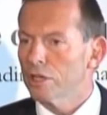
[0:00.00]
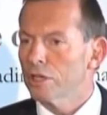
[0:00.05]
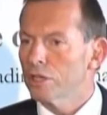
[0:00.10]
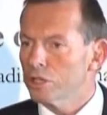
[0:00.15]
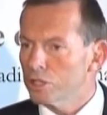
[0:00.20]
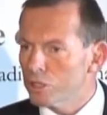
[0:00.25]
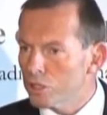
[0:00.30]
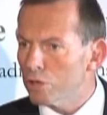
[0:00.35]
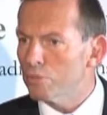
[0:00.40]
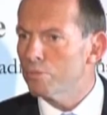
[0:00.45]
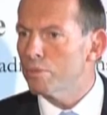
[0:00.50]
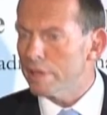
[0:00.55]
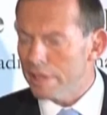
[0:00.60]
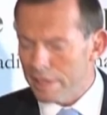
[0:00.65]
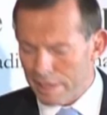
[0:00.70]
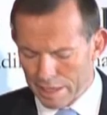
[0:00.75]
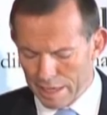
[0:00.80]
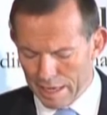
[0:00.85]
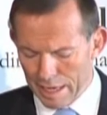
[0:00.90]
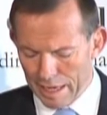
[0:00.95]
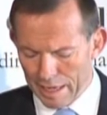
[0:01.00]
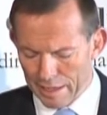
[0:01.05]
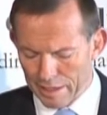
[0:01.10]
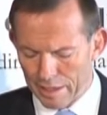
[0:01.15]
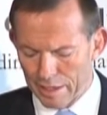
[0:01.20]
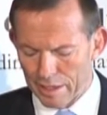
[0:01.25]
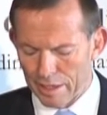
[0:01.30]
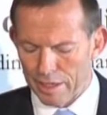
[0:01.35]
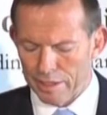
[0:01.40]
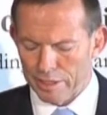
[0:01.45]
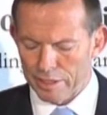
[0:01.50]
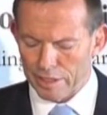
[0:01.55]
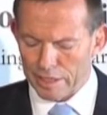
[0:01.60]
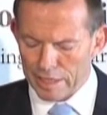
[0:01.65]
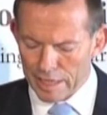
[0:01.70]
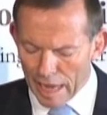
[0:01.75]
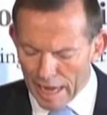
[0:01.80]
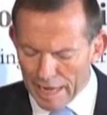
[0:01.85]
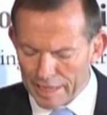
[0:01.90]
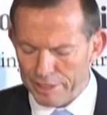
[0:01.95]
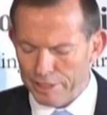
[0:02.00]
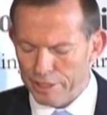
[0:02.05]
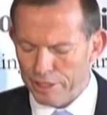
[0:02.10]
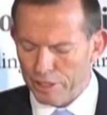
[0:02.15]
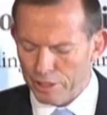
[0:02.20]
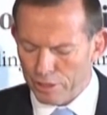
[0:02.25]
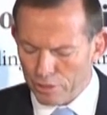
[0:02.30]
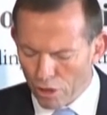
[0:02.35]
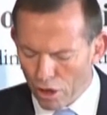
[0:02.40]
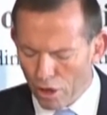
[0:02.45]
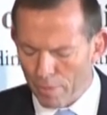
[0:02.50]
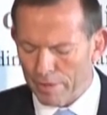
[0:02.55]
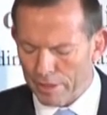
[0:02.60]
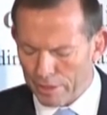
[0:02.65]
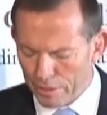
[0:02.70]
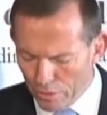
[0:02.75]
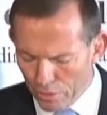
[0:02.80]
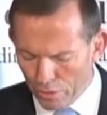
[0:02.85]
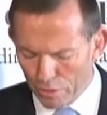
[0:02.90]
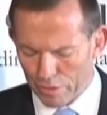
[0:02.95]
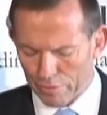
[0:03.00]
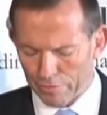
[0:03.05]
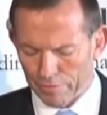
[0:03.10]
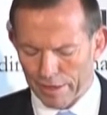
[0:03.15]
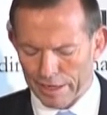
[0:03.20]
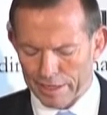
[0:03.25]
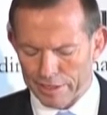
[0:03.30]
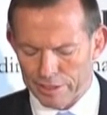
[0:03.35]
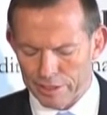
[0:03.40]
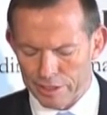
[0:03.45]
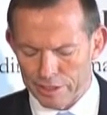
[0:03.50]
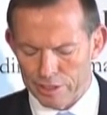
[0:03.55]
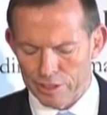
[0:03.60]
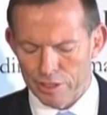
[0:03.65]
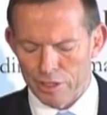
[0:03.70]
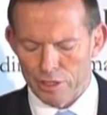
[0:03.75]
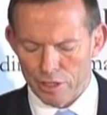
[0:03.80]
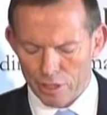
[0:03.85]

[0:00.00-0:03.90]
should be akin to the ancient common law offences